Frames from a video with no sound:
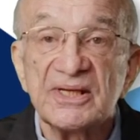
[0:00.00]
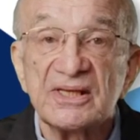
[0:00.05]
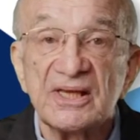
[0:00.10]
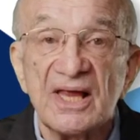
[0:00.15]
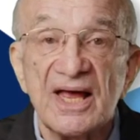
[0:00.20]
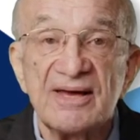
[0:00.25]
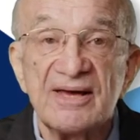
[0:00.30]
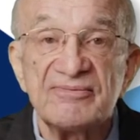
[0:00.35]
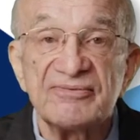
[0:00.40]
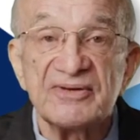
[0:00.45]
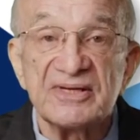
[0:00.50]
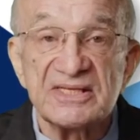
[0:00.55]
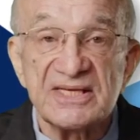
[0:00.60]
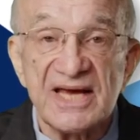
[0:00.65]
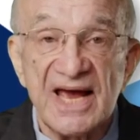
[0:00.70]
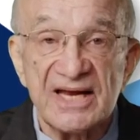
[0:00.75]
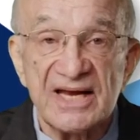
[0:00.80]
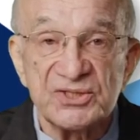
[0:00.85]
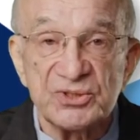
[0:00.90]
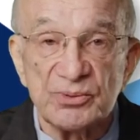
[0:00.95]
life
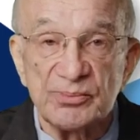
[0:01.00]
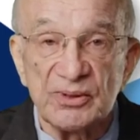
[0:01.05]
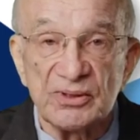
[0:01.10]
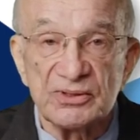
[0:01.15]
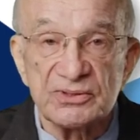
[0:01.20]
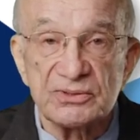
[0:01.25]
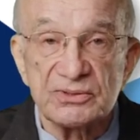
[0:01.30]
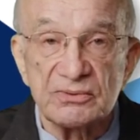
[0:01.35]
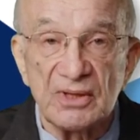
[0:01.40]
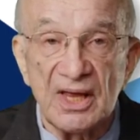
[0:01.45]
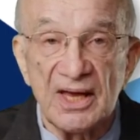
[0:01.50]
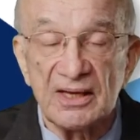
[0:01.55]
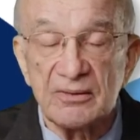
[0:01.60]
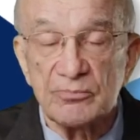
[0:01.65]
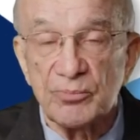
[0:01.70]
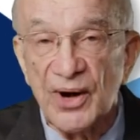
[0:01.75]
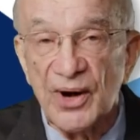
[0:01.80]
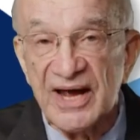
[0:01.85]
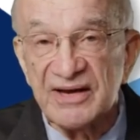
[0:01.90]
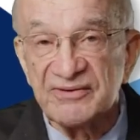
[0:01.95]
intangibles like
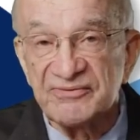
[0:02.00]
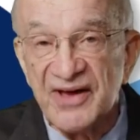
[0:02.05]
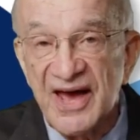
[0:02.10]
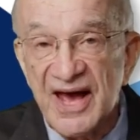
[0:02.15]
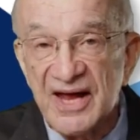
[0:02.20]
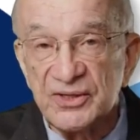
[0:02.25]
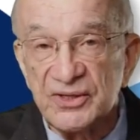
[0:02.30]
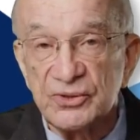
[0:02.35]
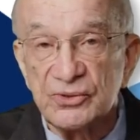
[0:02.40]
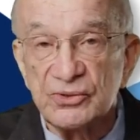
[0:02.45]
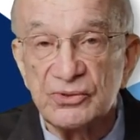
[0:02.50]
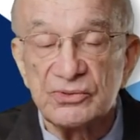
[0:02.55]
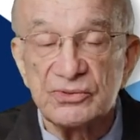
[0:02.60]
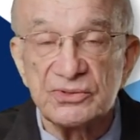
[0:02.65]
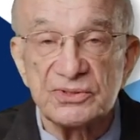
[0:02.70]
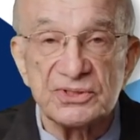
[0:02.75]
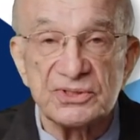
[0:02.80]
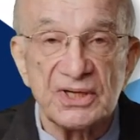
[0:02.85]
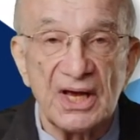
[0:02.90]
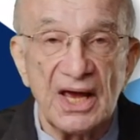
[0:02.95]
brand
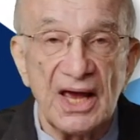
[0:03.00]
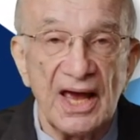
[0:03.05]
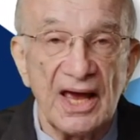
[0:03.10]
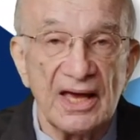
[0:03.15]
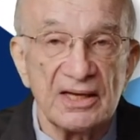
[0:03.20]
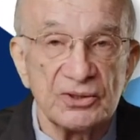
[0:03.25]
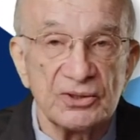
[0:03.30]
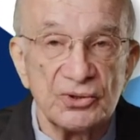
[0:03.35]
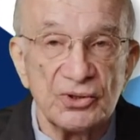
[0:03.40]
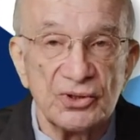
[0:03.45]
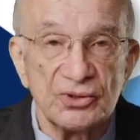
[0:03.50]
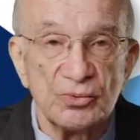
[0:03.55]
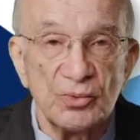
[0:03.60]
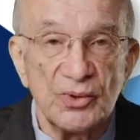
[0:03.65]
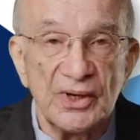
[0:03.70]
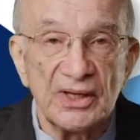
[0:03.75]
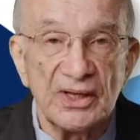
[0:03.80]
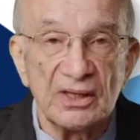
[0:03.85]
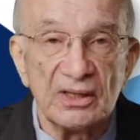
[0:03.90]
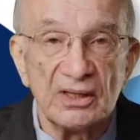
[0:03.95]
values and
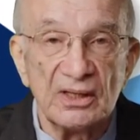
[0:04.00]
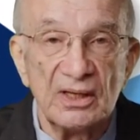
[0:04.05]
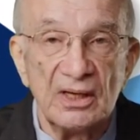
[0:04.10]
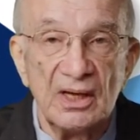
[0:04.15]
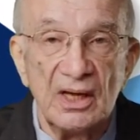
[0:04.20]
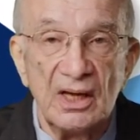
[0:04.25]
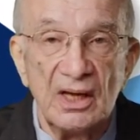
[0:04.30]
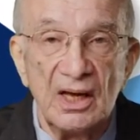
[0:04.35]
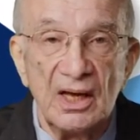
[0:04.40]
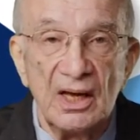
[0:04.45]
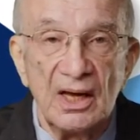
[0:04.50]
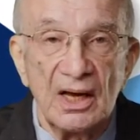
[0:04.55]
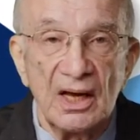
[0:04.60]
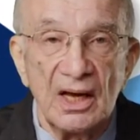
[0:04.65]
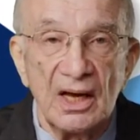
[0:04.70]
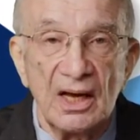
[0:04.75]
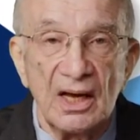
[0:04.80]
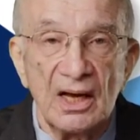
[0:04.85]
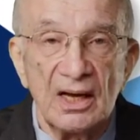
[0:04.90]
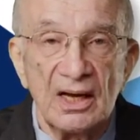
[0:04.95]
goodwill
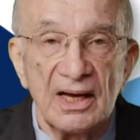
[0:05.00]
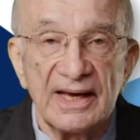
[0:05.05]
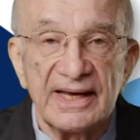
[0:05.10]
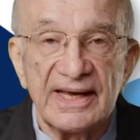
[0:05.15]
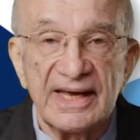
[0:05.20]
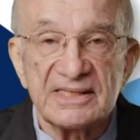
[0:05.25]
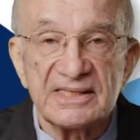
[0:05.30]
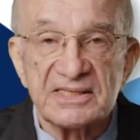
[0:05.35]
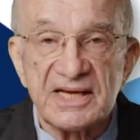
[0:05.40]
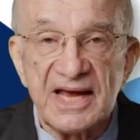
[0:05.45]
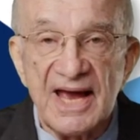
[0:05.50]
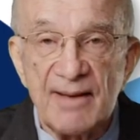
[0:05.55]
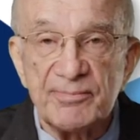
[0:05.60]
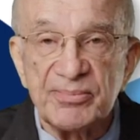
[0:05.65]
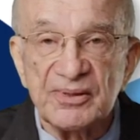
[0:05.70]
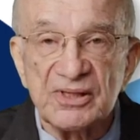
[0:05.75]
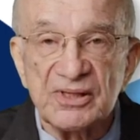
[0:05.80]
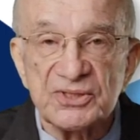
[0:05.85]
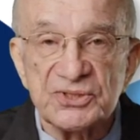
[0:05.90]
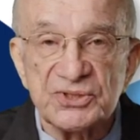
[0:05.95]
against
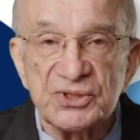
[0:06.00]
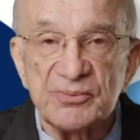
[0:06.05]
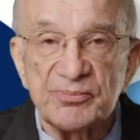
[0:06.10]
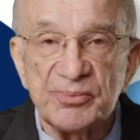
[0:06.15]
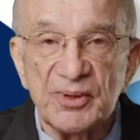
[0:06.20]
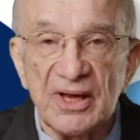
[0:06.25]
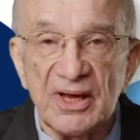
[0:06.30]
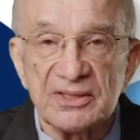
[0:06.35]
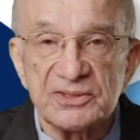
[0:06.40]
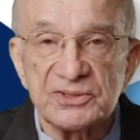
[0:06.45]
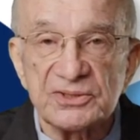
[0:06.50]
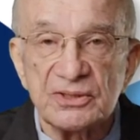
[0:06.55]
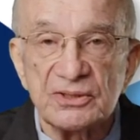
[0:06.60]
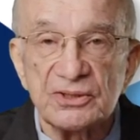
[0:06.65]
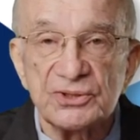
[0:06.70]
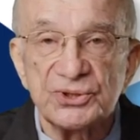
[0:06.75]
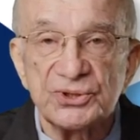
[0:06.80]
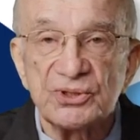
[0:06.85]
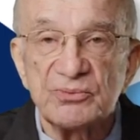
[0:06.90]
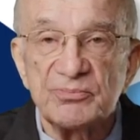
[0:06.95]
capital surplus
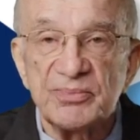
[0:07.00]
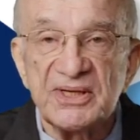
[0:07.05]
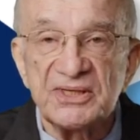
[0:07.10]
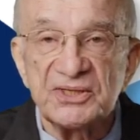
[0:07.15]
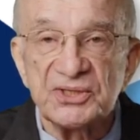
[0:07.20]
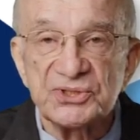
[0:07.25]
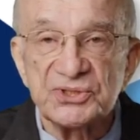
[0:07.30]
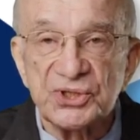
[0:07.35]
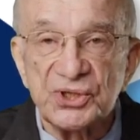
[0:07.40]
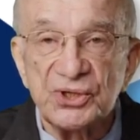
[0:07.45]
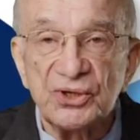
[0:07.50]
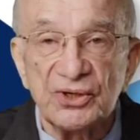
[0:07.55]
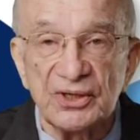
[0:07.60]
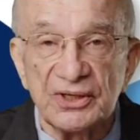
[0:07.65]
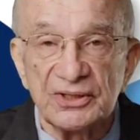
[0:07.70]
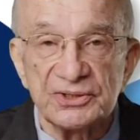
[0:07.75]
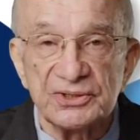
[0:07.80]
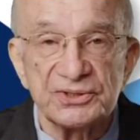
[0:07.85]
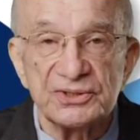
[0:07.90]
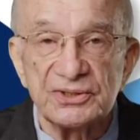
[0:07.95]
should be
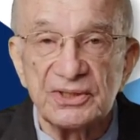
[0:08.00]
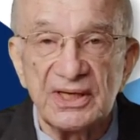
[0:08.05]
discouraged.